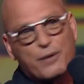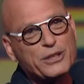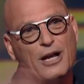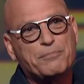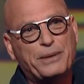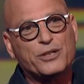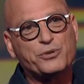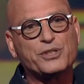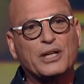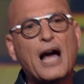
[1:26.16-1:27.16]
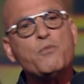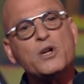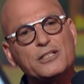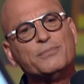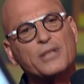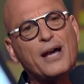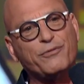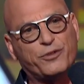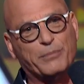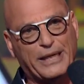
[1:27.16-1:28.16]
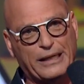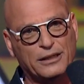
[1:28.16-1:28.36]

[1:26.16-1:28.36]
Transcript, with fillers: would not be interested. I want some time for me.